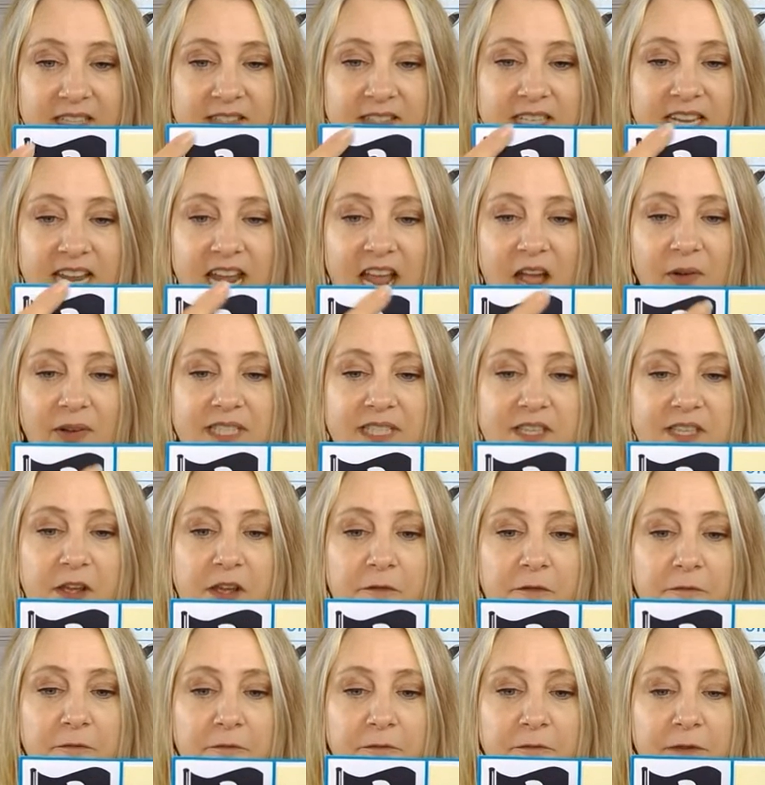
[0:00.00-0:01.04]
See how it's
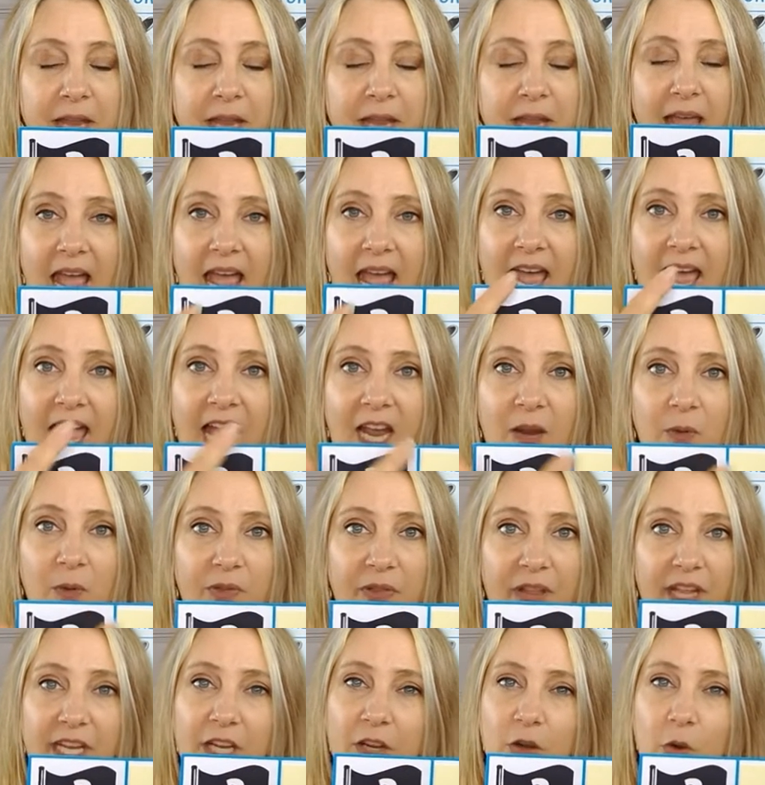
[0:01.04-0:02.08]
a flag,
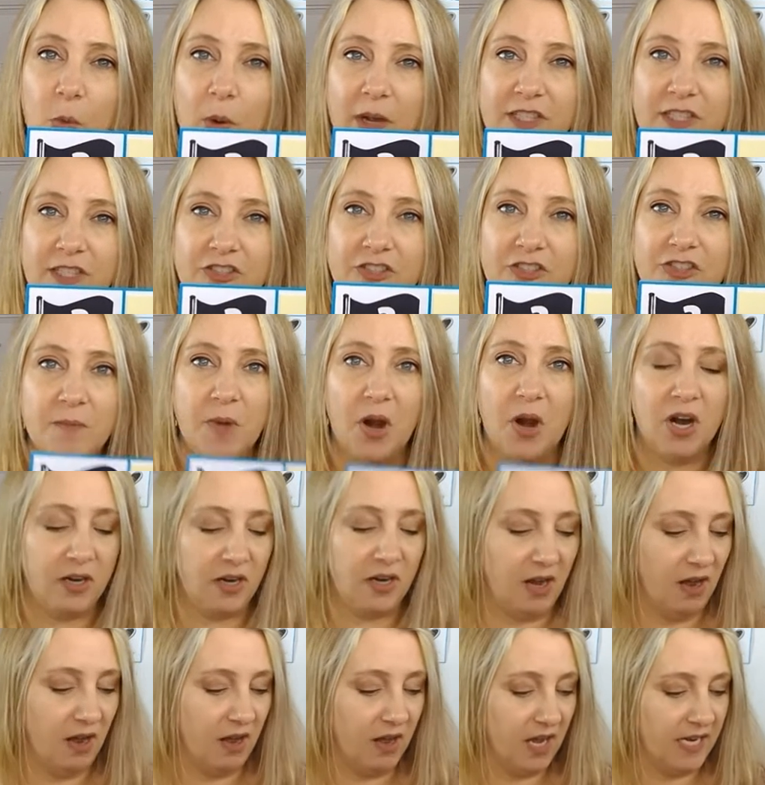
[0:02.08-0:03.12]
like a question
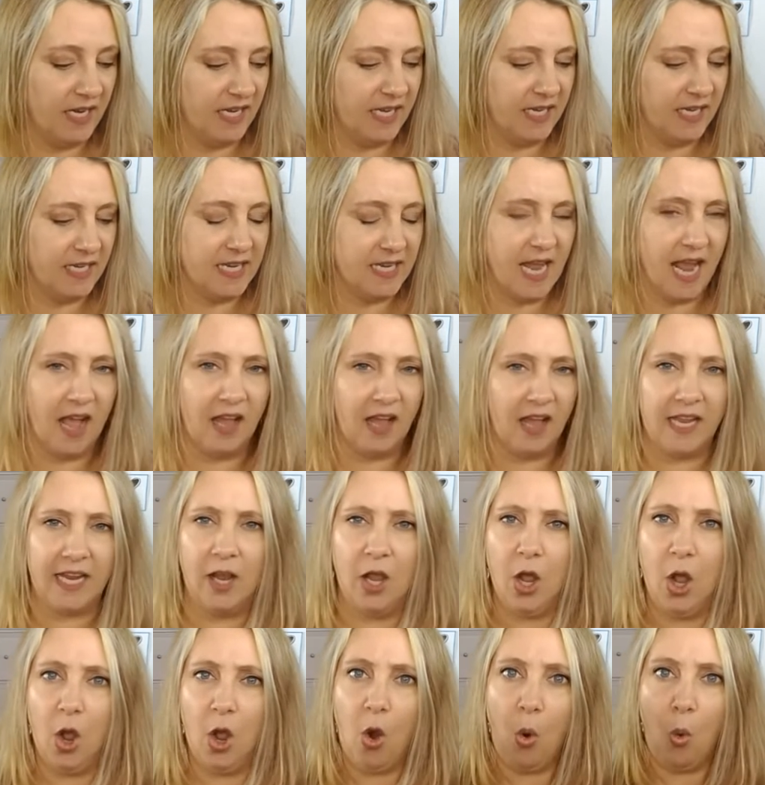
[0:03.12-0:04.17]
mark on it? Yeah, like,
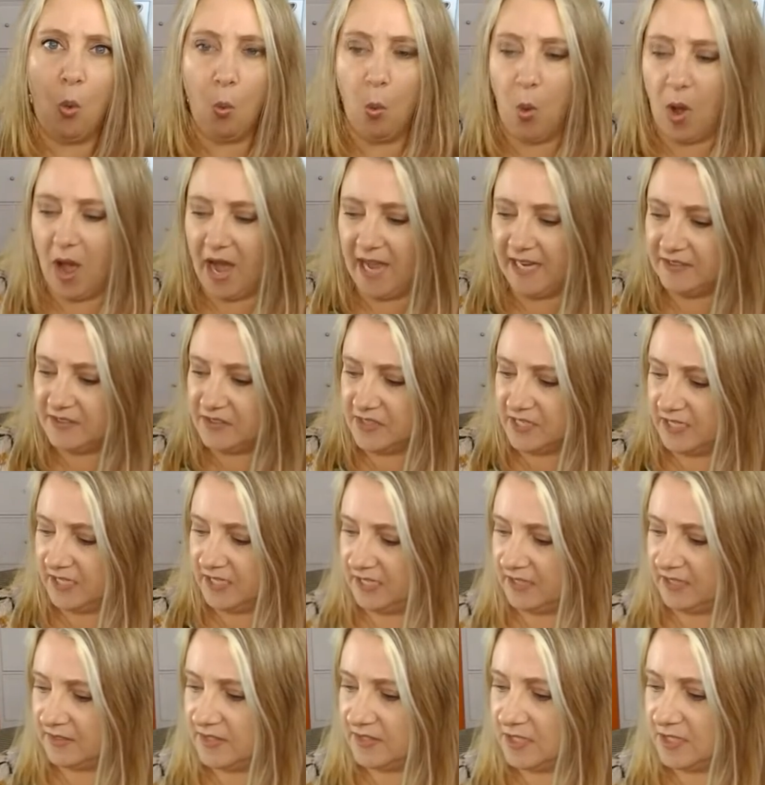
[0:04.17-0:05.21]
what
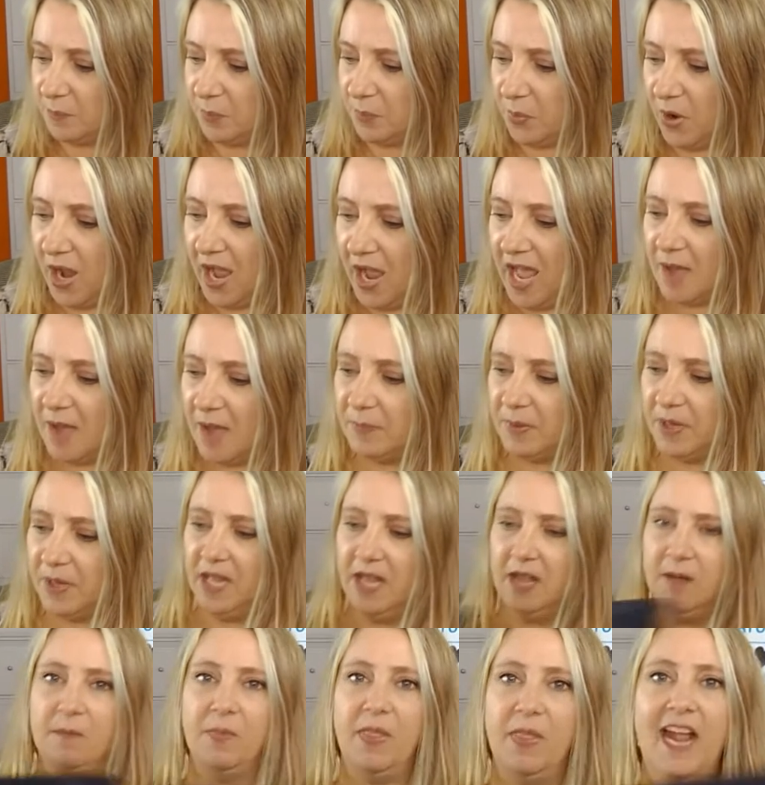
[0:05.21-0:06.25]
is the
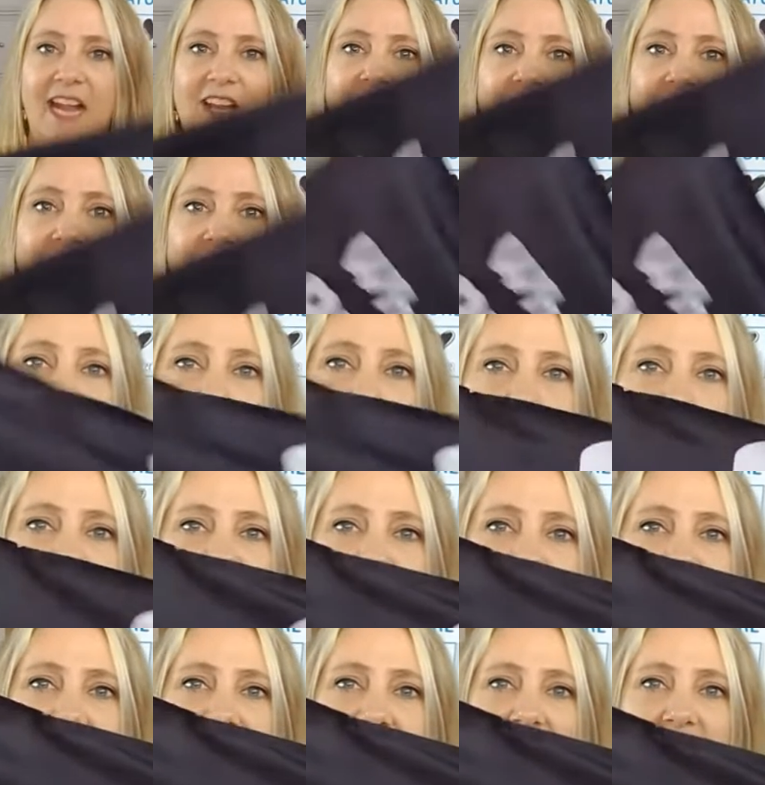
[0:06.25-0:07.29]
problem? That's what I
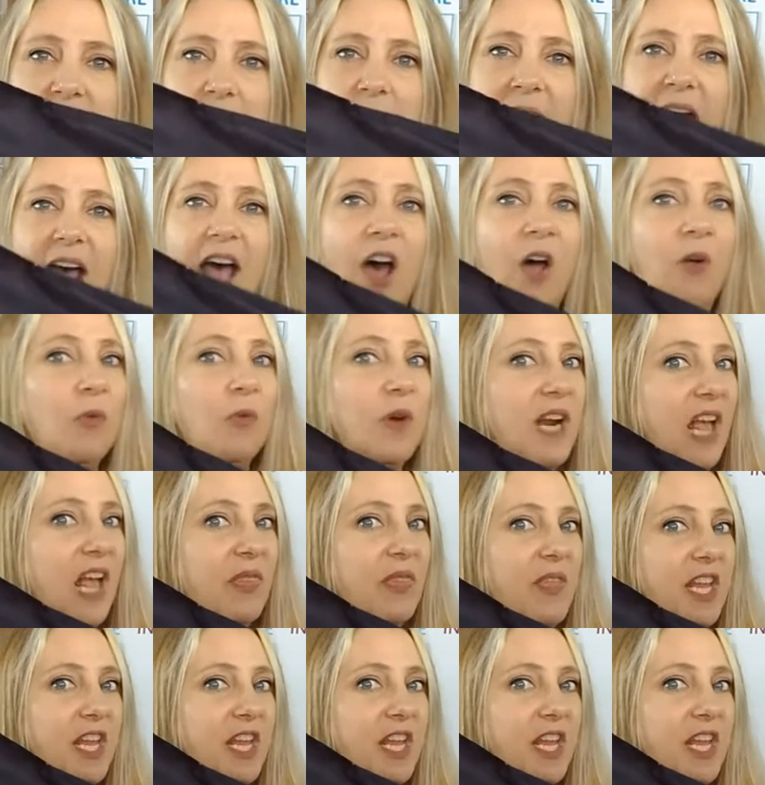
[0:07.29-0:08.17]
was thinking about when I